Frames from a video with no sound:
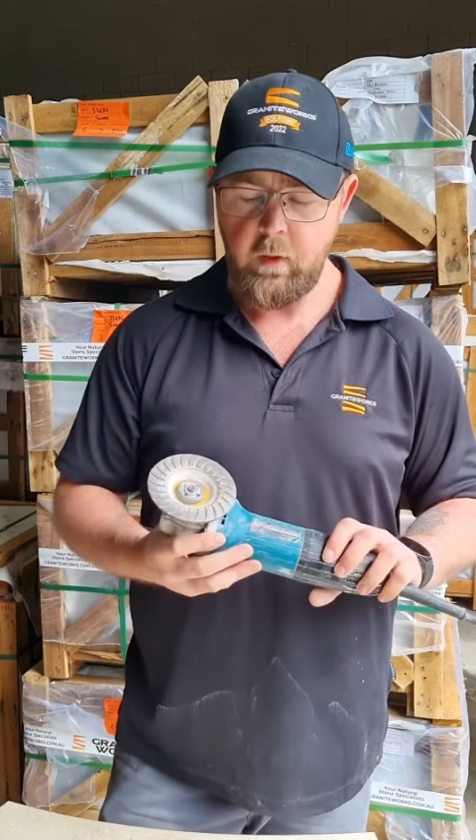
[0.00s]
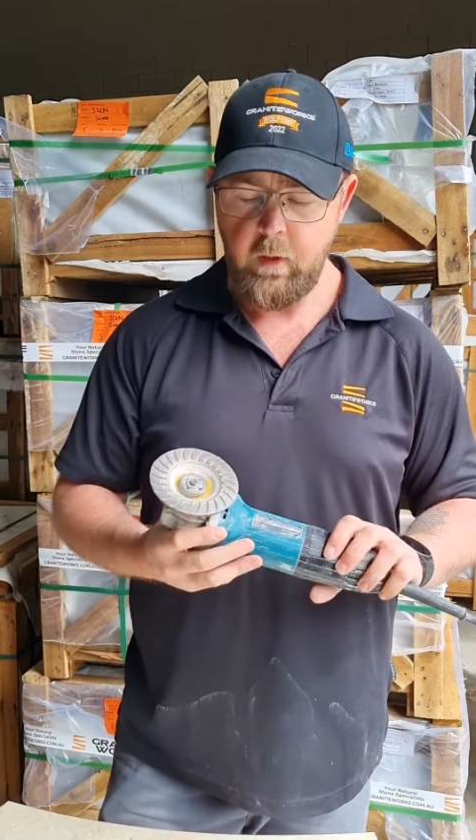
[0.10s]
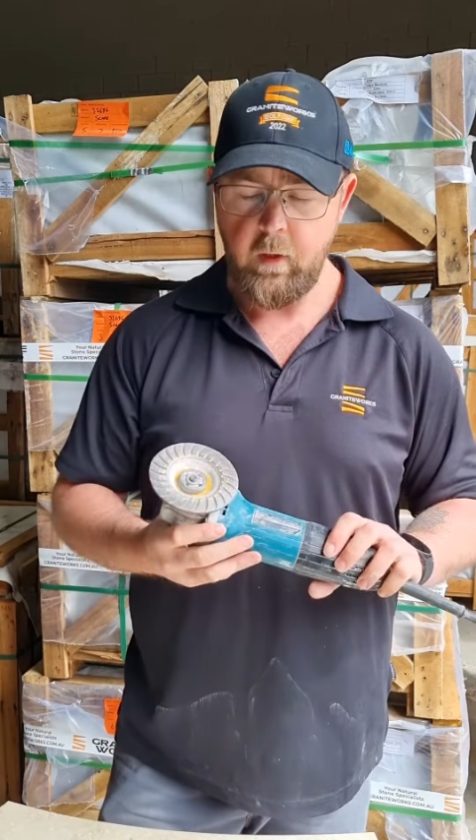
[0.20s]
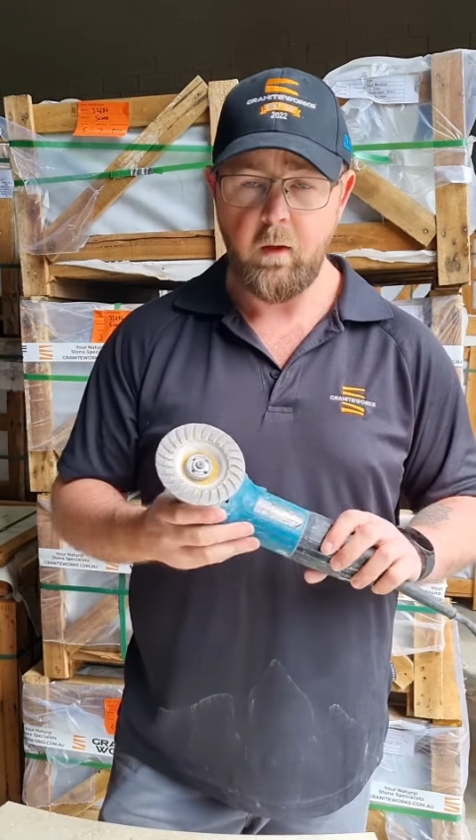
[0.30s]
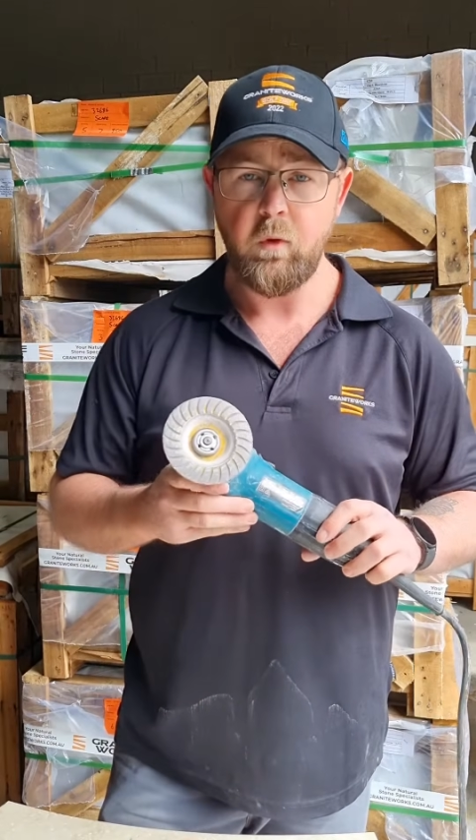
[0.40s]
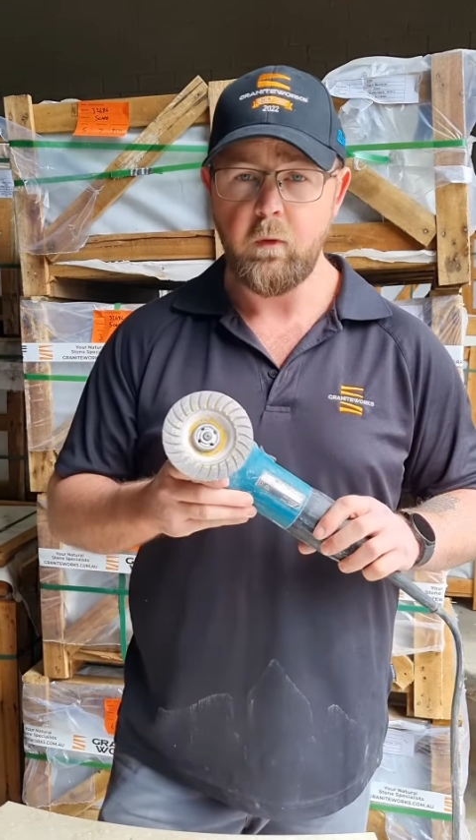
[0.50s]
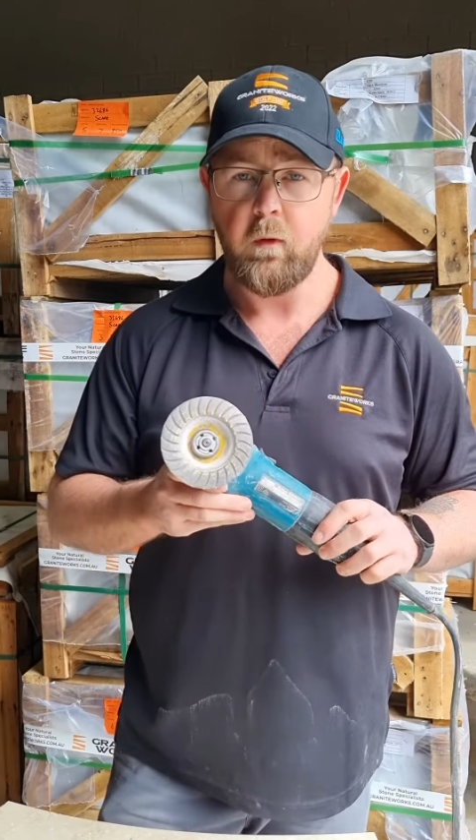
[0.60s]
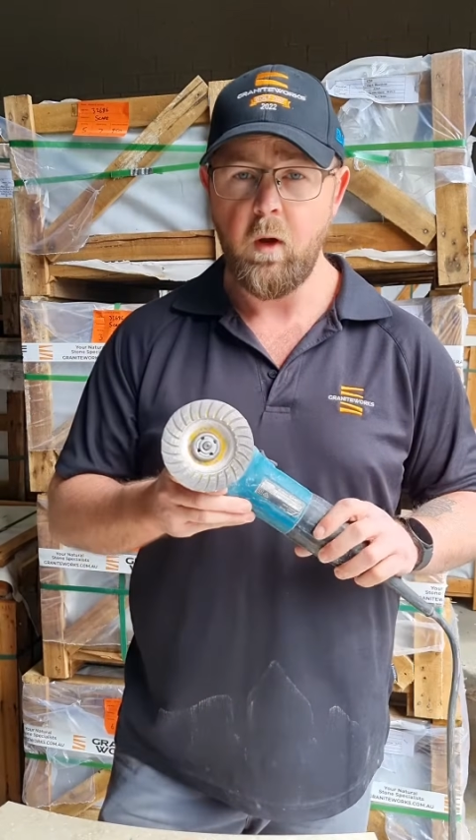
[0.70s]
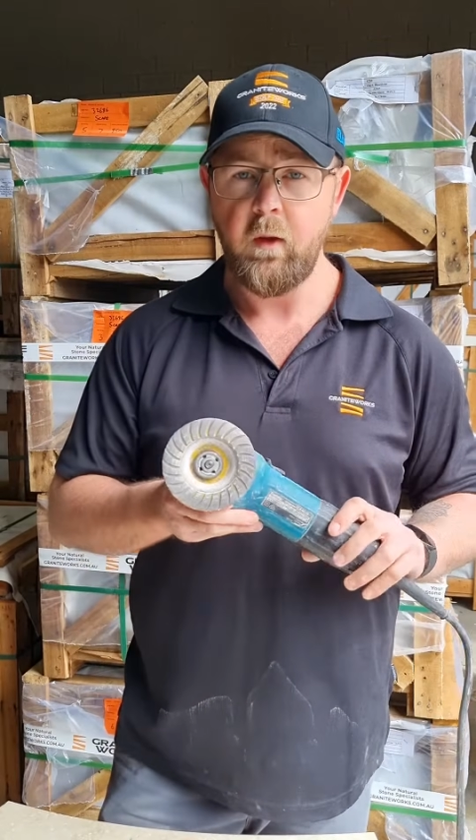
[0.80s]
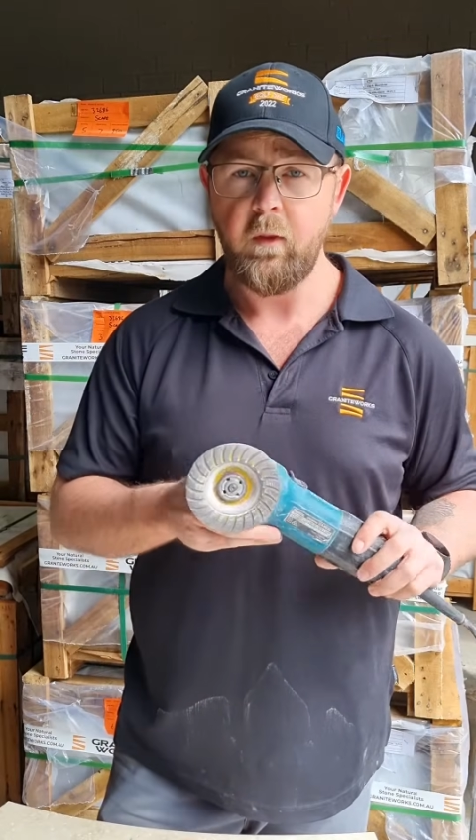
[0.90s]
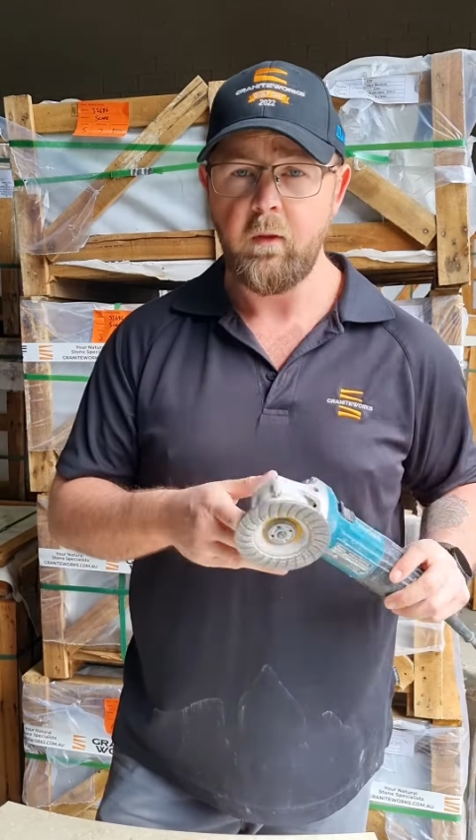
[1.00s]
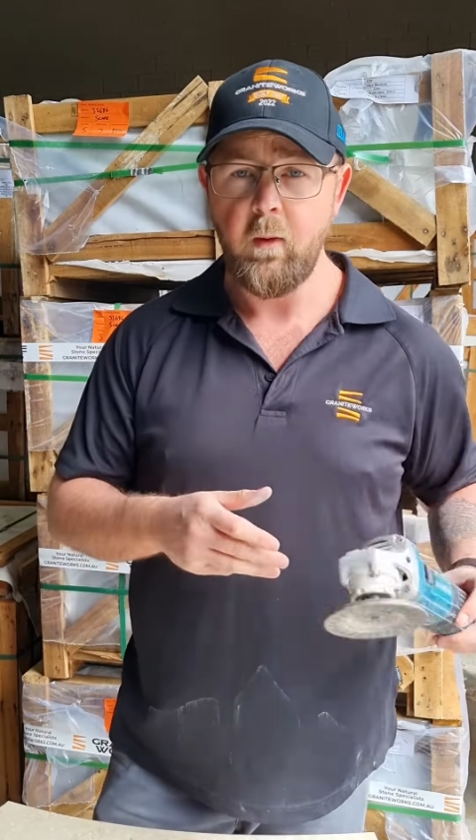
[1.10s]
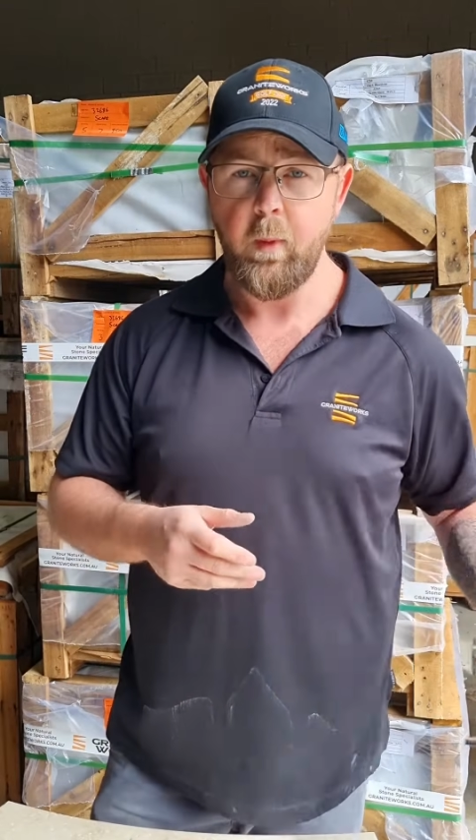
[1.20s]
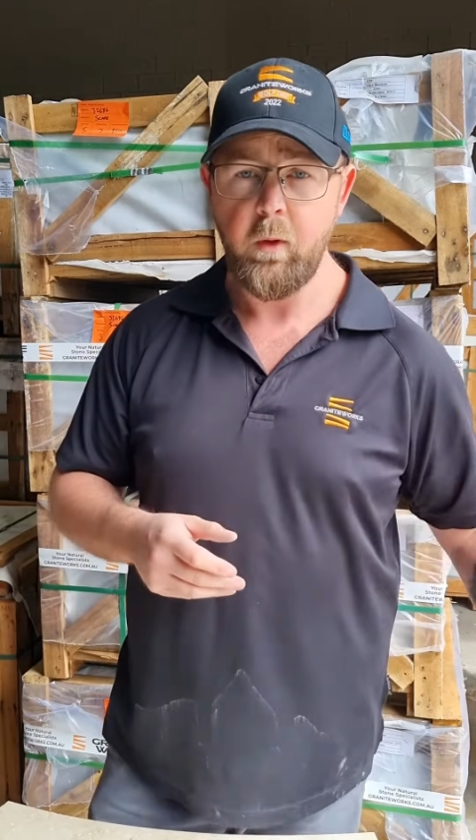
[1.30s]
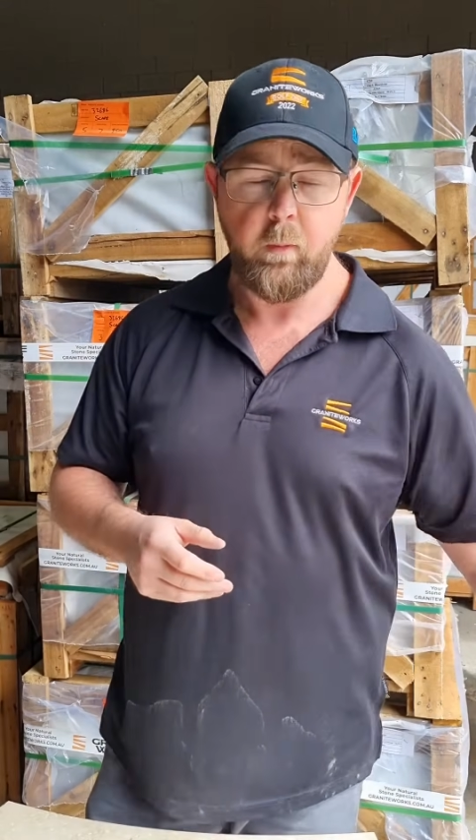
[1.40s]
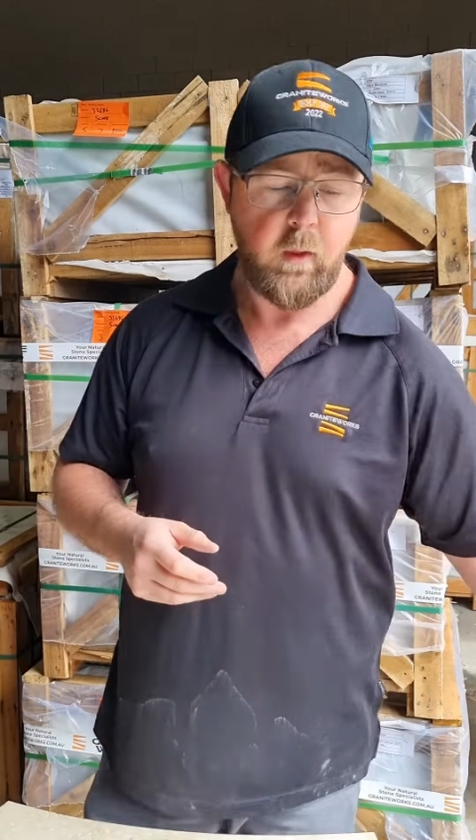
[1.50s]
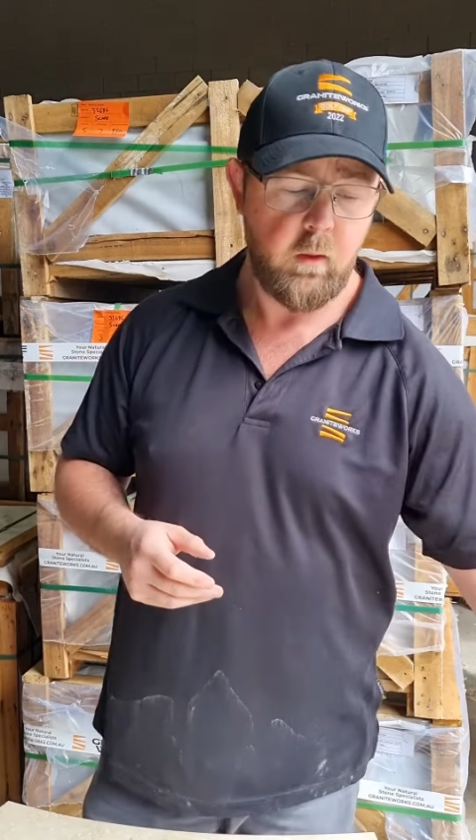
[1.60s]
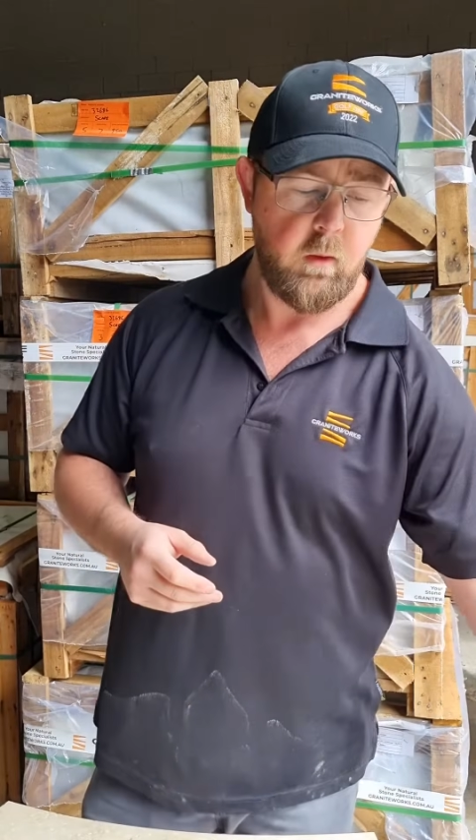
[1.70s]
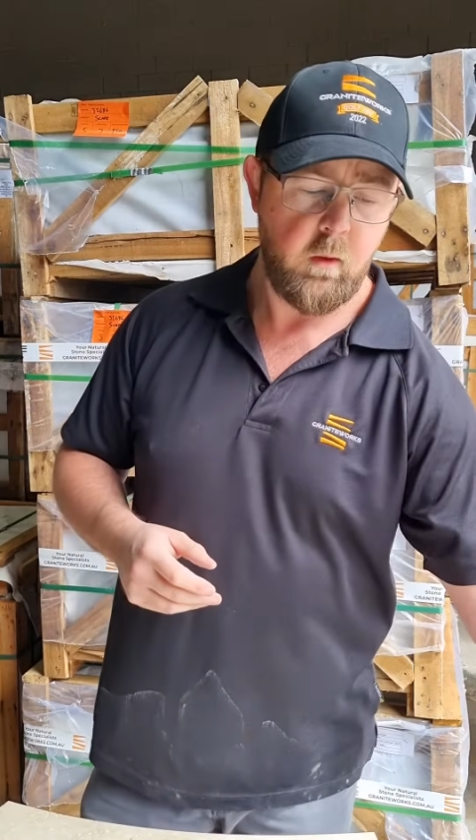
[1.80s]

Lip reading: and just tidy things up a little bit.